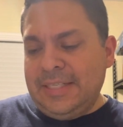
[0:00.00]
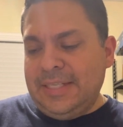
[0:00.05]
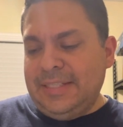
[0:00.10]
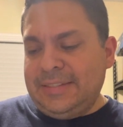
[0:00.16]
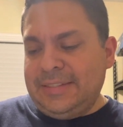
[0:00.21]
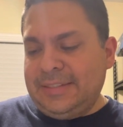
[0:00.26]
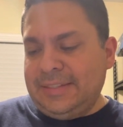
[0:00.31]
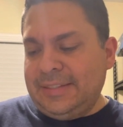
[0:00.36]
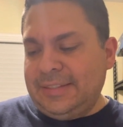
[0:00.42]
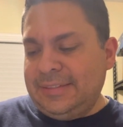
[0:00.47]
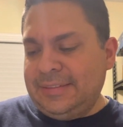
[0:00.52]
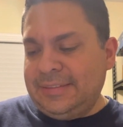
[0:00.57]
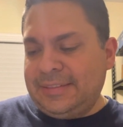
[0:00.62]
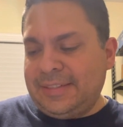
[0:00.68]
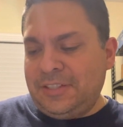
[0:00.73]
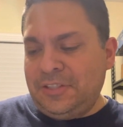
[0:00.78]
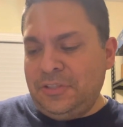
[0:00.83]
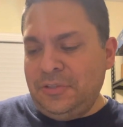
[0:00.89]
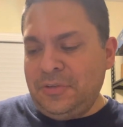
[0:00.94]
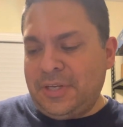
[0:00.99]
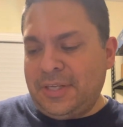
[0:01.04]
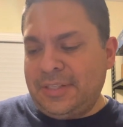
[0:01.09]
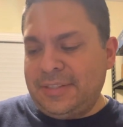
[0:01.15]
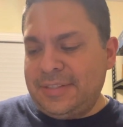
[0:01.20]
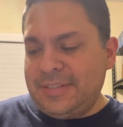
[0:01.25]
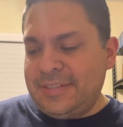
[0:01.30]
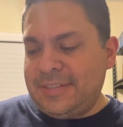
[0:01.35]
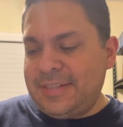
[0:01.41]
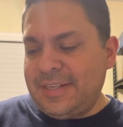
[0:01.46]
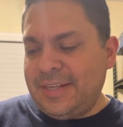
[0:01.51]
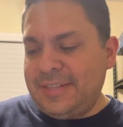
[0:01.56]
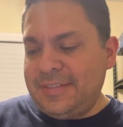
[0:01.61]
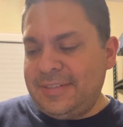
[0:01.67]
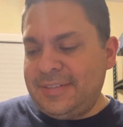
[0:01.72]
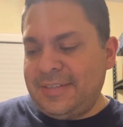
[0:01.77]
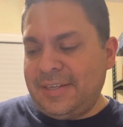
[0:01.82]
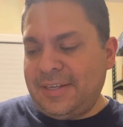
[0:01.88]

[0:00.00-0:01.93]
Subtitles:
It says, you can sense